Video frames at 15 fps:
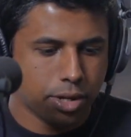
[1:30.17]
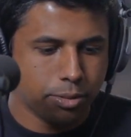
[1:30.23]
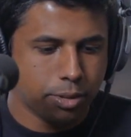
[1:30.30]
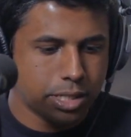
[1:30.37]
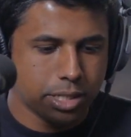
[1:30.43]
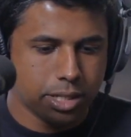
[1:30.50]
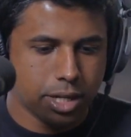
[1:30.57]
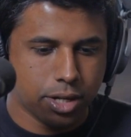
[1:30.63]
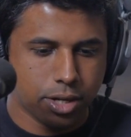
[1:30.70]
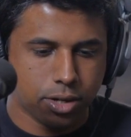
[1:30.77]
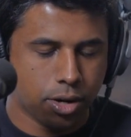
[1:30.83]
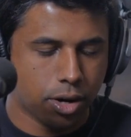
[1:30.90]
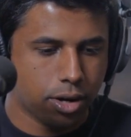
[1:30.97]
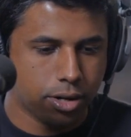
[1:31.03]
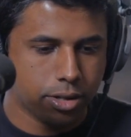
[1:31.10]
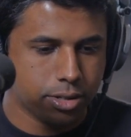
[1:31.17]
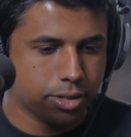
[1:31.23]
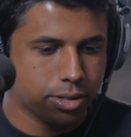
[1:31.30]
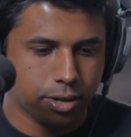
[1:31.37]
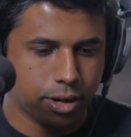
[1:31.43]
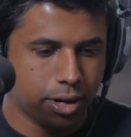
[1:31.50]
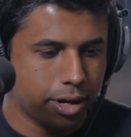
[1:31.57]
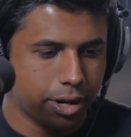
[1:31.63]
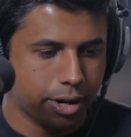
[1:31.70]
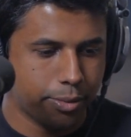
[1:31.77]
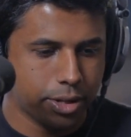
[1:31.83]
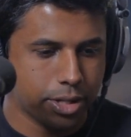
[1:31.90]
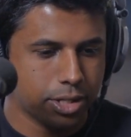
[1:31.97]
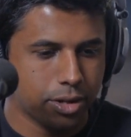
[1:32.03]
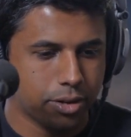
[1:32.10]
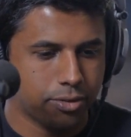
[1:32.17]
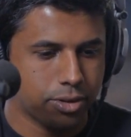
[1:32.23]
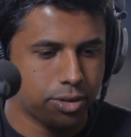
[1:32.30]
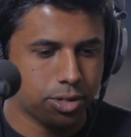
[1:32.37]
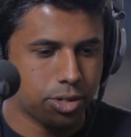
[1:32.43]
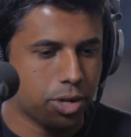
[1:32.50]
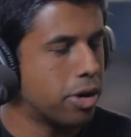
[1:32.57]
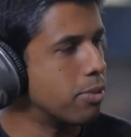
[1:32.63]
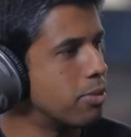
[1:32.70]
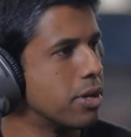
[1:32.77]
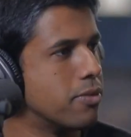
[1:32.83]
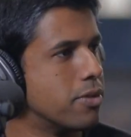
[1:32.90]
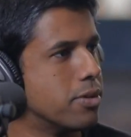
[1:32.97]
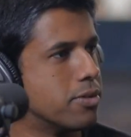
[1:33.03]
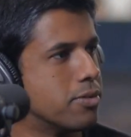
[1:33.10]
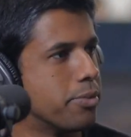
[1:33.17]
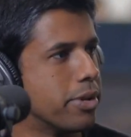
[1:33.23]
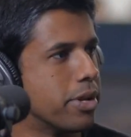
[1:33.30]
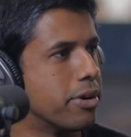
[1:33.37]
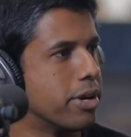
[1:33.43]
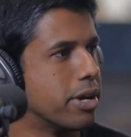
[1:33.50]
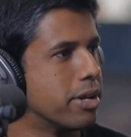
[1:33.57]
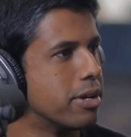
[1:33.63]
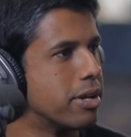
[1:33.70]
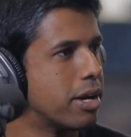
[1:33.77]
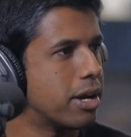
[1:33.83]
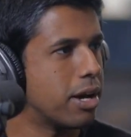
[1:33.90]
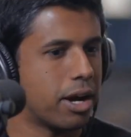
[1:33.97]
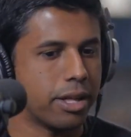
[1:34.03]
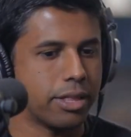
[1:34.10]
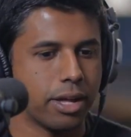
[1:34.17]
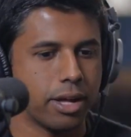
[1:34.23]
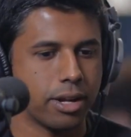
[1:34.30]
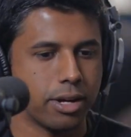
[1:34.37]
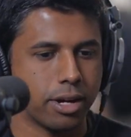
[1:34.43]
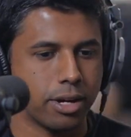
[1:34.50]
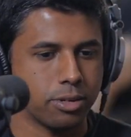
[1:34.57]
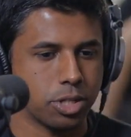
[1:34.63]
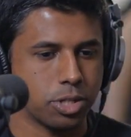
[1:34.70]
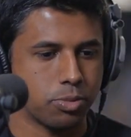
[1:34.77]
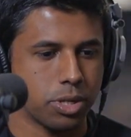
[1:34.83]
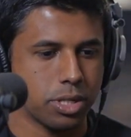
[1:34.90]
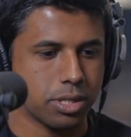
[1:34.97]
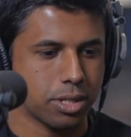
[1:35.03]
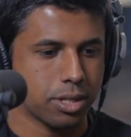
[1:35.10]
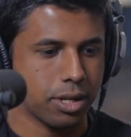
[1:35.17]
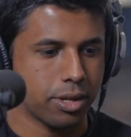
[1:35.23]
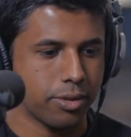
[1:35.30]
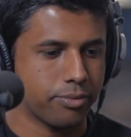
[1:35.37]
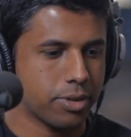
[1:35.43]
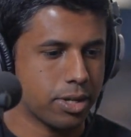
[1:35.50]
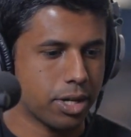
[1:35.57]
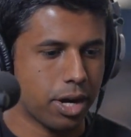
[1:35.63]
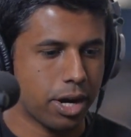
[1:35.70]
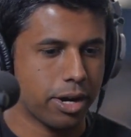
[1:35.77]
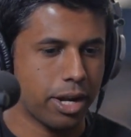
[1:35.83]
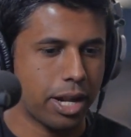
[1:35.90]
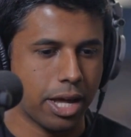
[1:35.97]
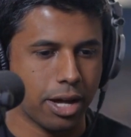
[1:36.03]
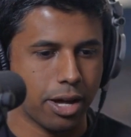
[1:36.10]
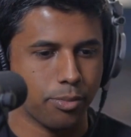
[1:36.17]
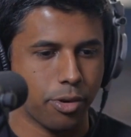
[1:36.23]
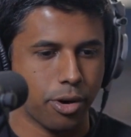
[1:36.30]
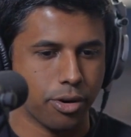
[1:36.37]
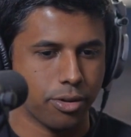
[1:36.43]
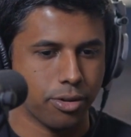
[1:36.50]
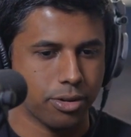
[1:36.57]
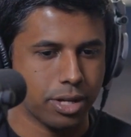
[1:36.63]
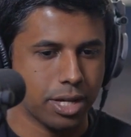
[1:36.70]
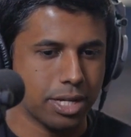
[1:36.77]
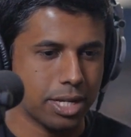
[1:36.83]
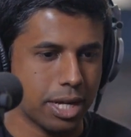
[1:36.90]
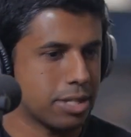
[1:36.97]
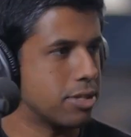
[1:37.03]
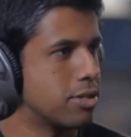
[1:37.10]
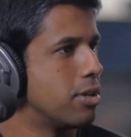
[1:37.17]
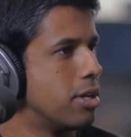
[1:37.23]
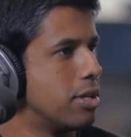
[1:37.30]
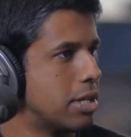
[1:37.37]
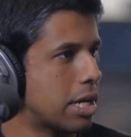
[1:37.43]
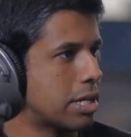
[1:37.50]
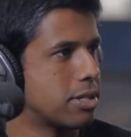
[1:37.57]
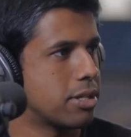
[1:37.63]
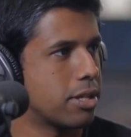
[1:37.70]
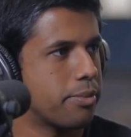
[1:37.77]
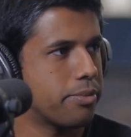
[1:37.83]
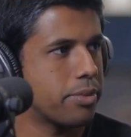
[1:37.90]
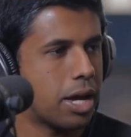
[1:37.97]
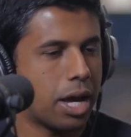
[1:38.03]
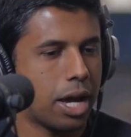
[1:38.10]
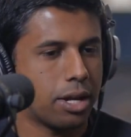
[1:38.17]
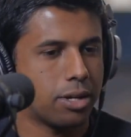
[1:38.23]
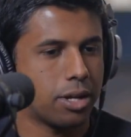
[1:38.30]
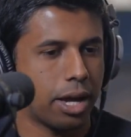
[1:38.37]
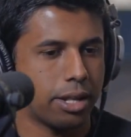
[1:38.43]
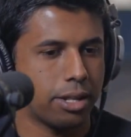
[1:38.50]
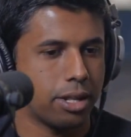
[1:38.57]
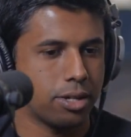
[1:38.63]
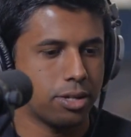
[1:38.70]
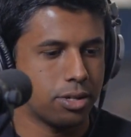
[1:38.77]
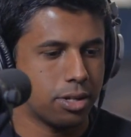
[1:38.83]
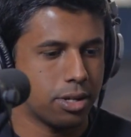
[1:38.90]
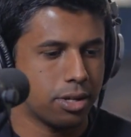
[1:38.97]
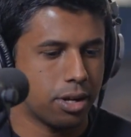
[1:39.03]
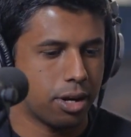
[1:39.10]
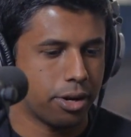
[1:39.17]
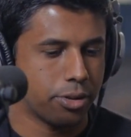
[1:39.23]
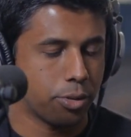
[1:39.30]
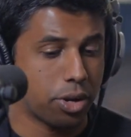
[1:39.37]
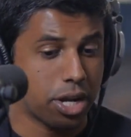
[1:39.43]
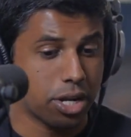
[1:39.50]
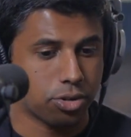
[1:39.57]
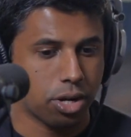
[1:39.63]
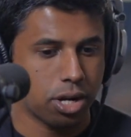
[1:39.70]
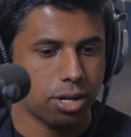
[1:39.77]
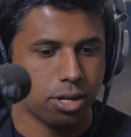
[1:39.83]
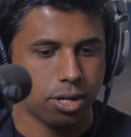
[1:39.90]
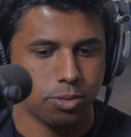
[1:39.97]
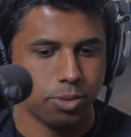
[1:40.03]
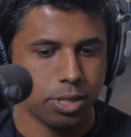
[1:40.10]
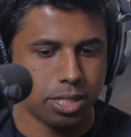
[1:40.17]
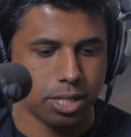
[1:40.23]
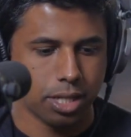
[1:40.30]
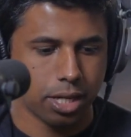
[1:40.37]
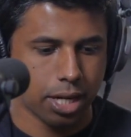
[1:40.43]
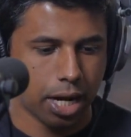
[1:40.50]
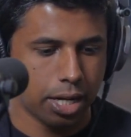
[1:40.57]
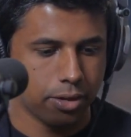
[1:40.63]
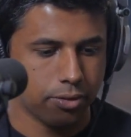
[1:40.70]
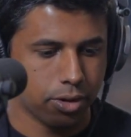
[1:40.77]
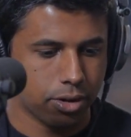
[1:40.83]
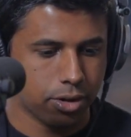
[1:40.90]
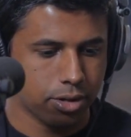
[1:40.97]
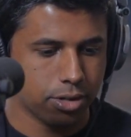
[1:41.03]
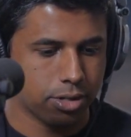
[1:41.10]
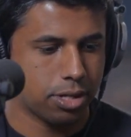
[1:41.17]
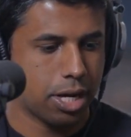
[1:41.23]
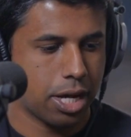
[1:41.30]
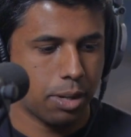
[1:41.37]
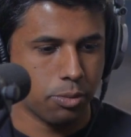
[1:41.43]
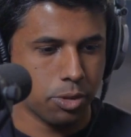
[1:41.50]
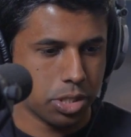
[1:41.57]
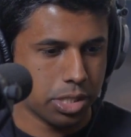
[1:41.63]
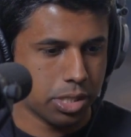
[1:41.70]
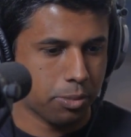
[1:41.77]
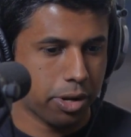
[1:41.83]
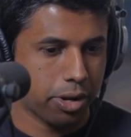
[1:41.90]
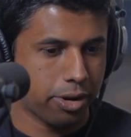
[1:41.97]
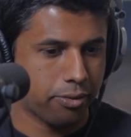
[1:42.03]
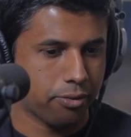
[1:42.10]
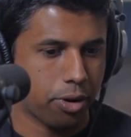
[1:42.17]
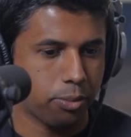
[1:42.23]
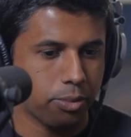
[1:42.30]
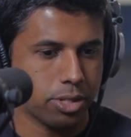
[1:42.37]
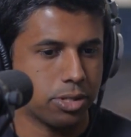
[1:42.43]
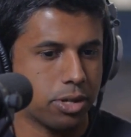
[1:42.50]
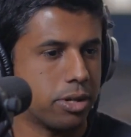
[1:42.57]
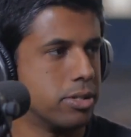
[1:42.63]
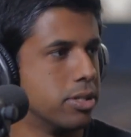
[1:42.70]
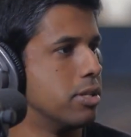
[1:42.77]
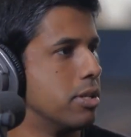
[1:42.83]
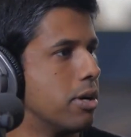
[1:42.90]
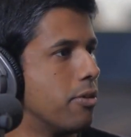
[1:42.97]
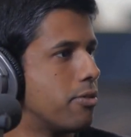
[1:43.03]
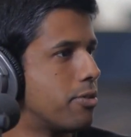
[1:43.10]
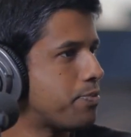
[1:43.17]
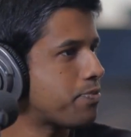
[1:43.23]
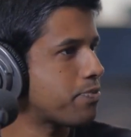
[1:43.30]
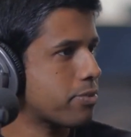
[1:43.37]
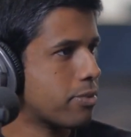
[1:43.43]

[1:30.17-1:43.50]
I basically crawled a bunch of song previews from the internet, and then just basically got an AI model indexing them. And then the way I trained it is basically learned music similarity from the songs itself.